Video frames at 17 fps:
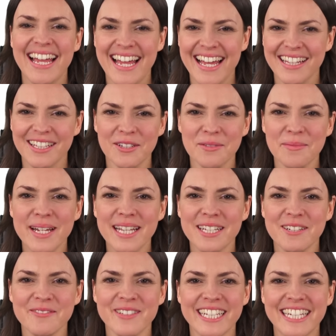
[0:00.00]
Hello, my
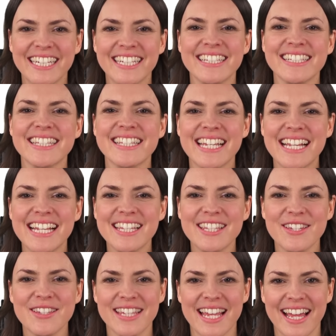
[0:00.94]
lovelies. It's
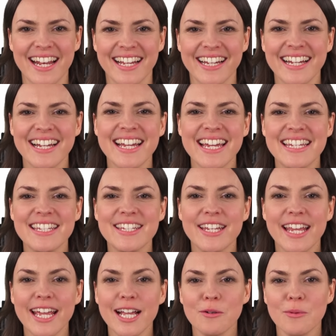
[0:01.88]
Susanna, and
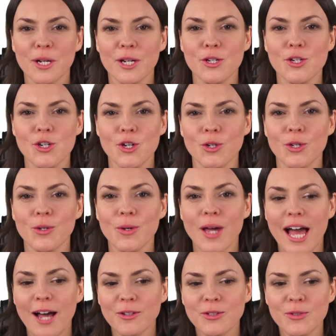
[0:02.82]
today I want to show you
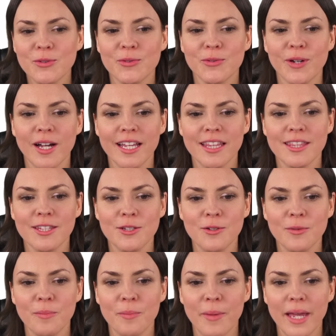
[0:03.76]
how to find the
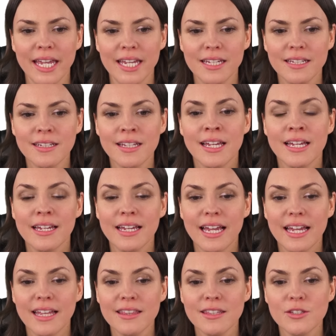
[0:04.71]
domain
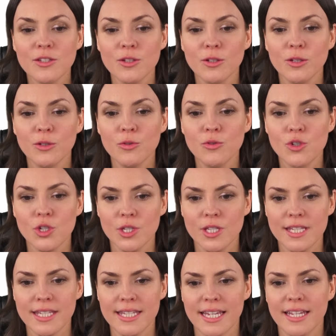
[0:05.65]
and the solution
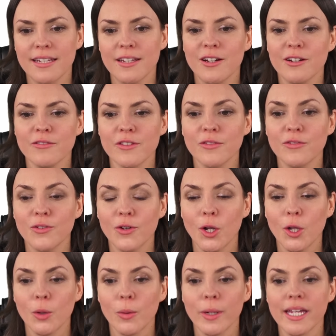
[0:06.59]
set of the
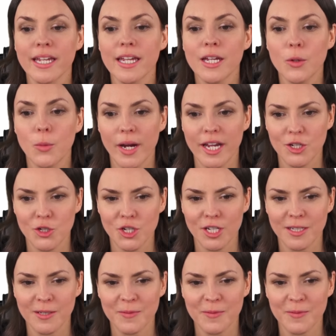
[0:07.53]
following equation.